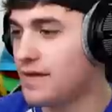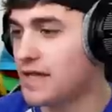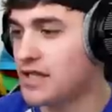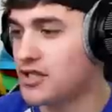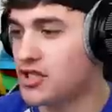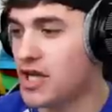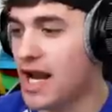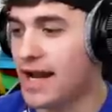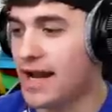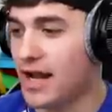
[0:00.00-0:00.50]

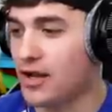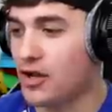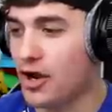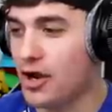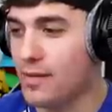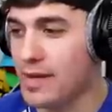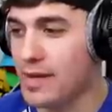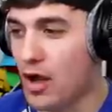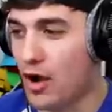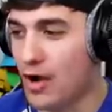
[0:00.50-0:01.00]
That's right, I
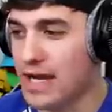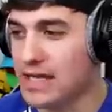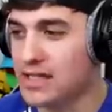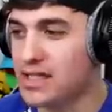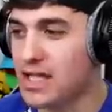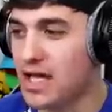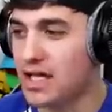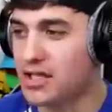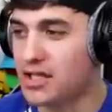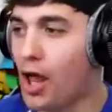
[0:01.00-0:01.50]
gotta be honest,
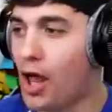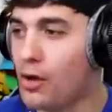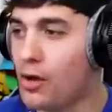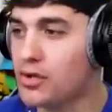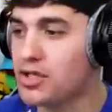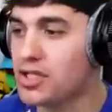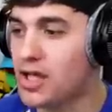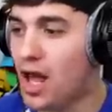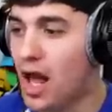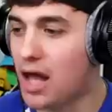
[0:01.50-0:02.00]
the Eternal
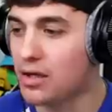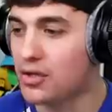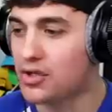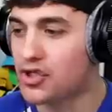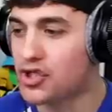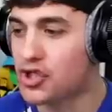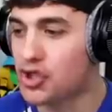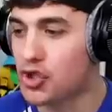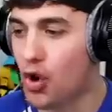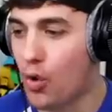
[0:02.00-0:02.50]
Star looks
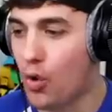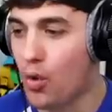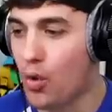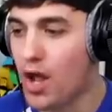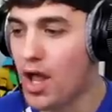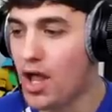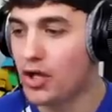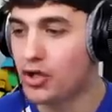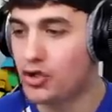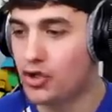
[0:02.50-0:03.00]
so
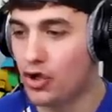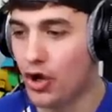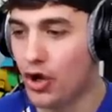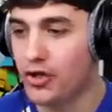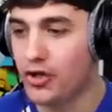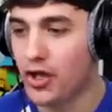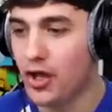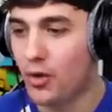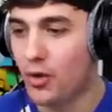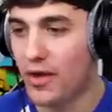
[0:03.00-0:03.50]

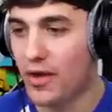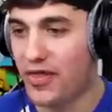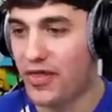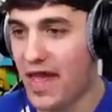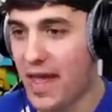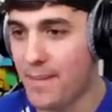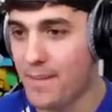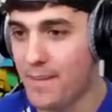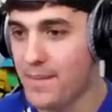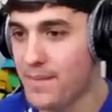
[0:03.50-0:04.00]
good with
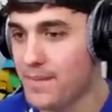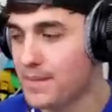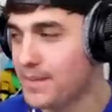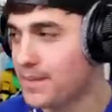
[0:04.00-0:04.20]
him.